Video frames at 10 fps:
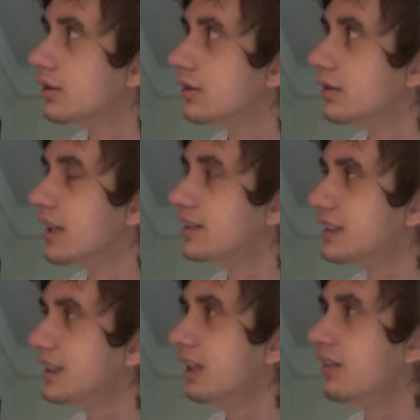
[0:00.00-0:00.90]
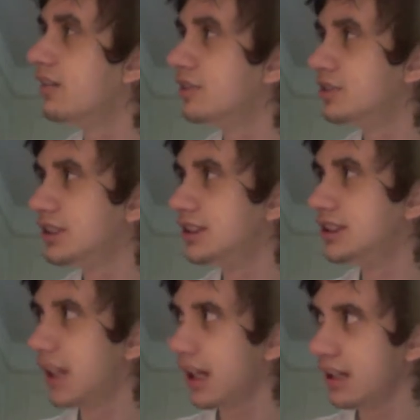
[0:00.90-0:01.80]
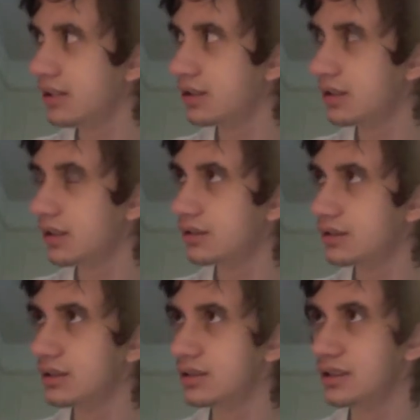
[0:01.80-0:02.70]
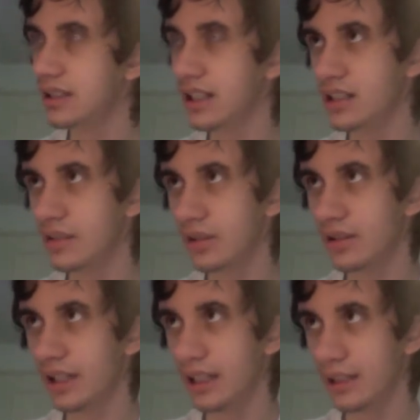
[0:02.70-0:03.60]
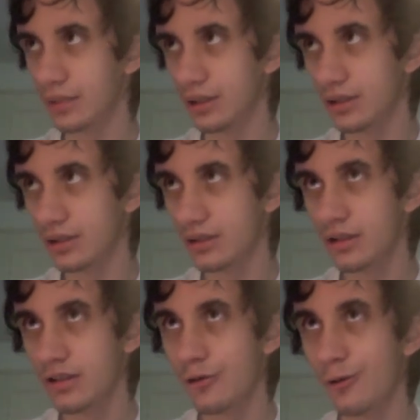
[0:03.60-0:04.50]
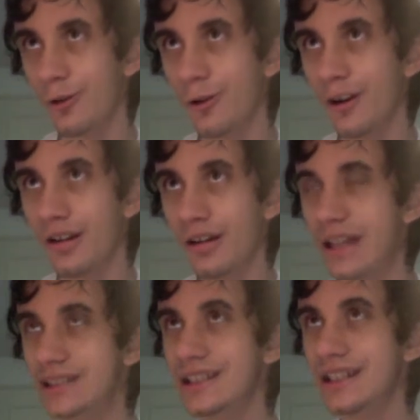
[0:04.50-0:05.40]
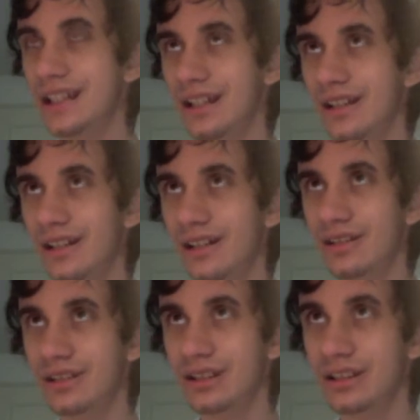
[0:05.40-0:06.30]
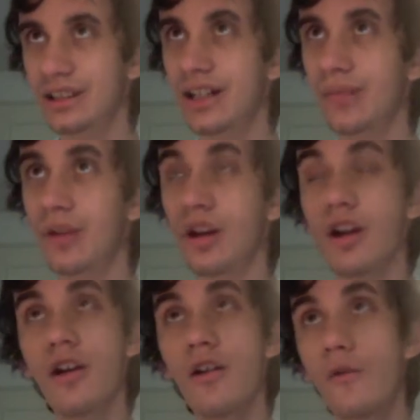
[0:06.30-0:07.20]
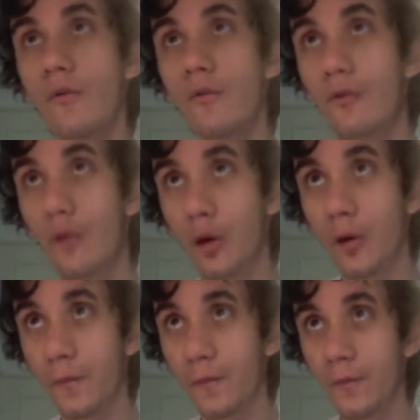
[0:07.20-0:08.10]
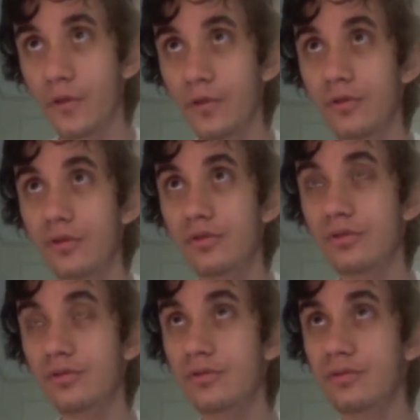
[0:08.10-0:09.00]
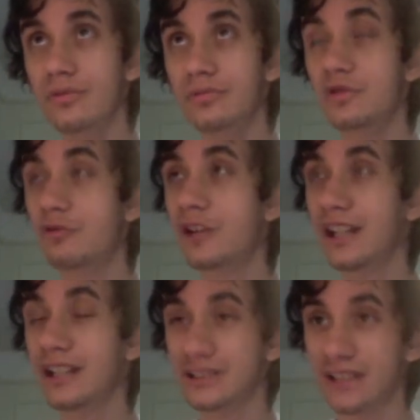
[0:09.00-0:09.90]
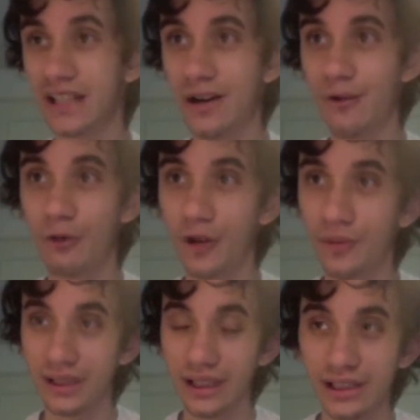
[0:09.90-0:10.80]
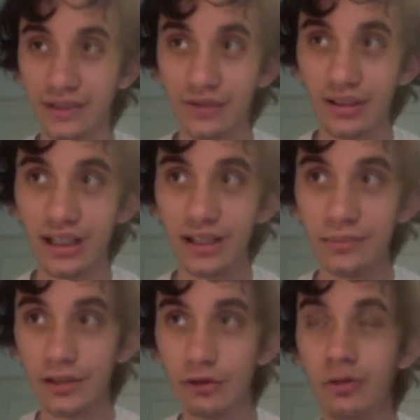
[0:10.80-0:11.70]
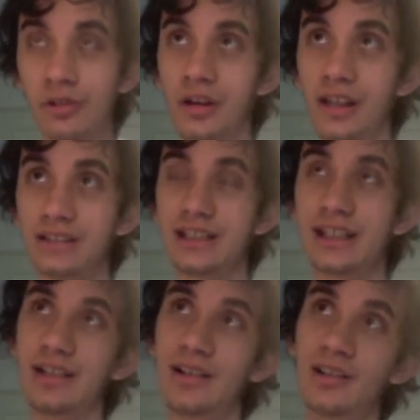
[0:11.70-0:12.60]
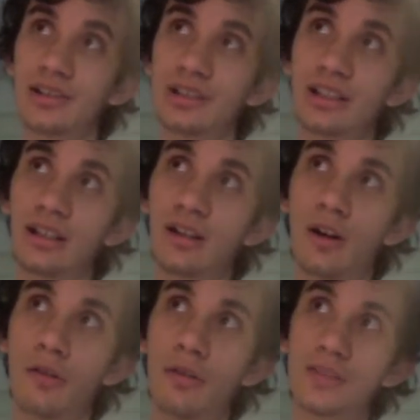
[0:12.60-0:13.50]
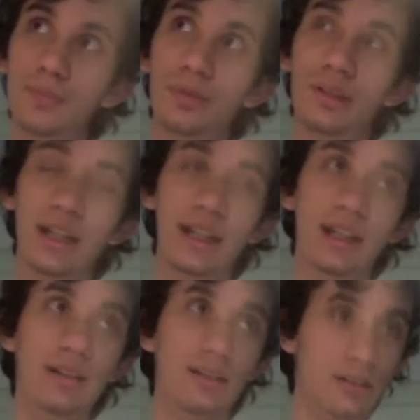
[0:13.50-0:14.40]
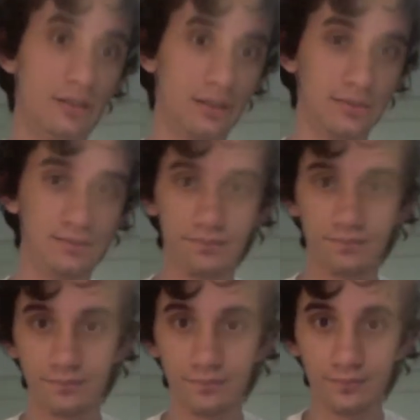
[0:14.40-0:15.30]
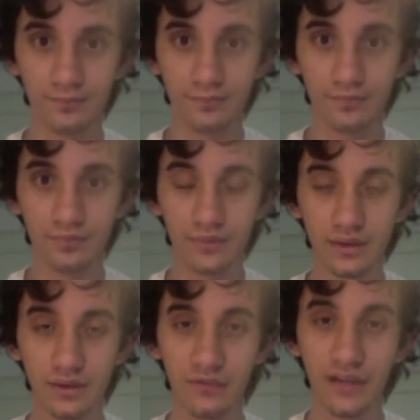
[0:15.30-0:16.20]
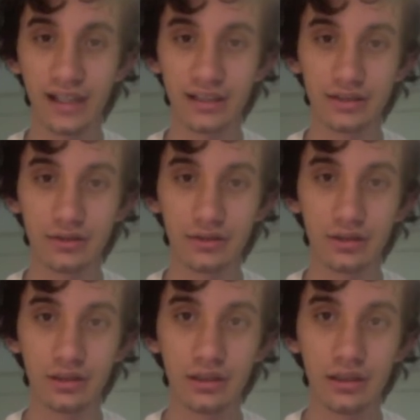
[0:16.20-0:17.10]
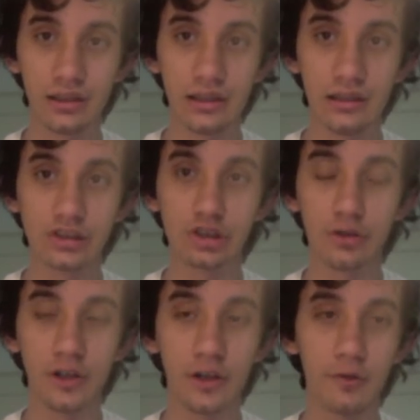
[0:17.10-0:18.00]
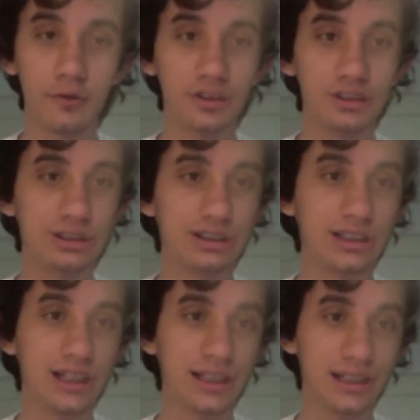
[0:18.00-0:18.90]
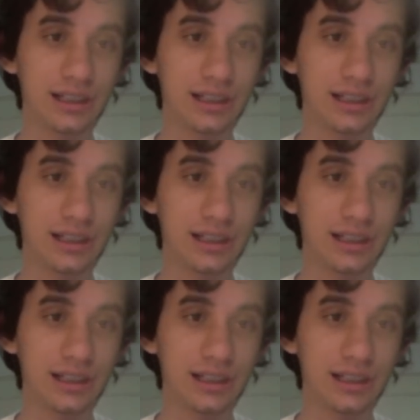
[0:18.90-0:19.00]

Has ideology changed since the Age of Enlightenment? Or has ideology come forth the way it is now from Age of Enlightenment? Or has ideology always played a vast, strong role in society?